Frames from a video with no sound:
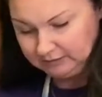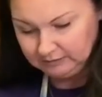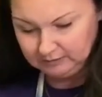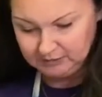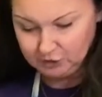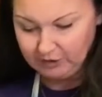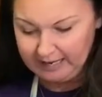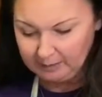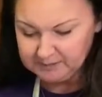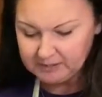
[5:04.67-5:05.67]
the
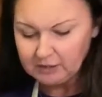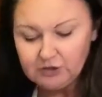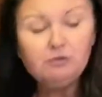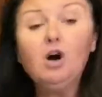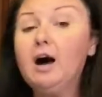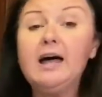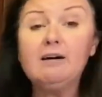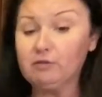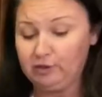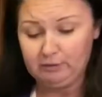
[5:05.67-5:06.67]
scraps. Do not
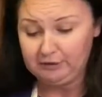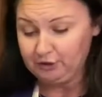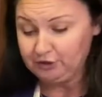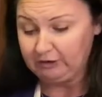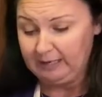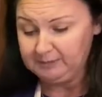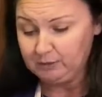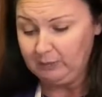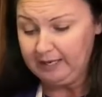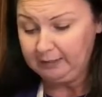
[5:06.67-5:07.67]
ever throw your scraps
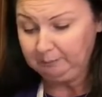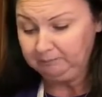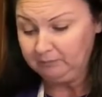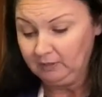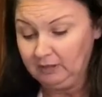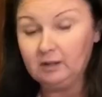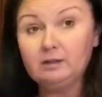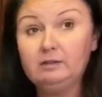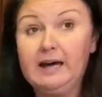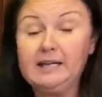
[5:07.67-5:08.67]
away.
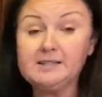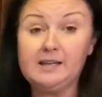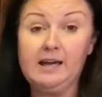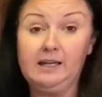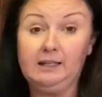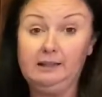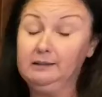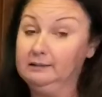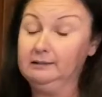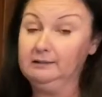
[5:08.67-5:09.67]
That's
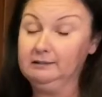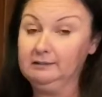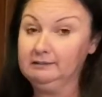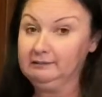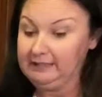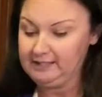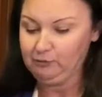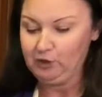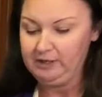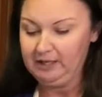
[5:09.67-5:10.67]

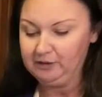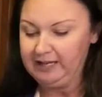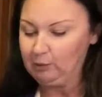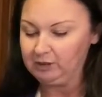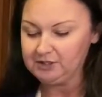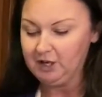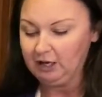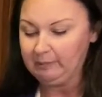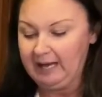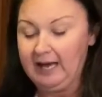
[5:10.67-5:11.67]
for another day. We're going to talk
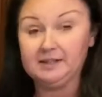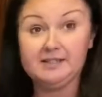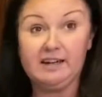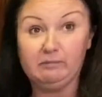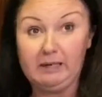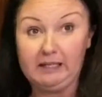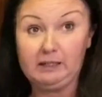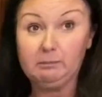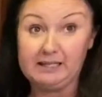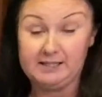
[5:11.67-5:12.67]
about how to save money
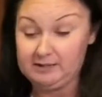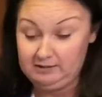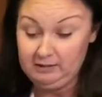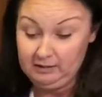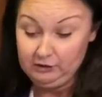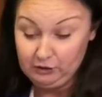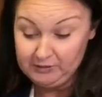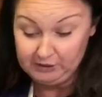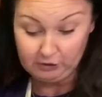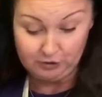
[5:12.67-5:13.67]
by
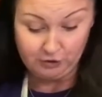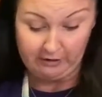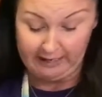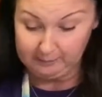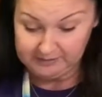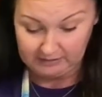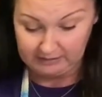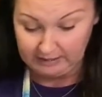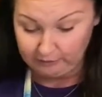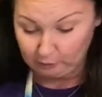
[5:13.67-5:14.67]
using your scraps in
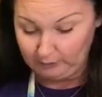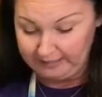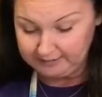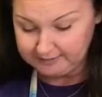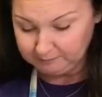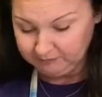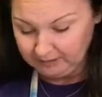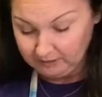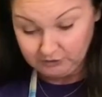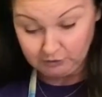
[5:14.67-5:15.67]
other ways.
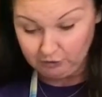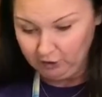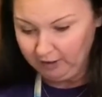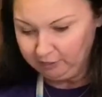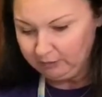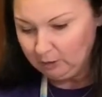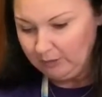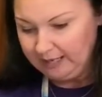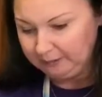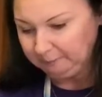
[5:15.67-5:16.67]
So do not throw
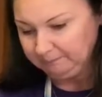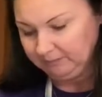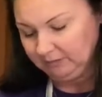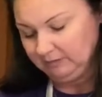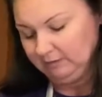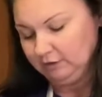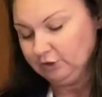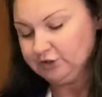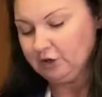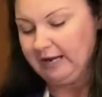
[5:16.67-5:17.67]
away your
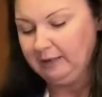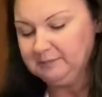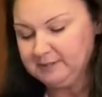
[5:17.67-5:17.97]
scraps.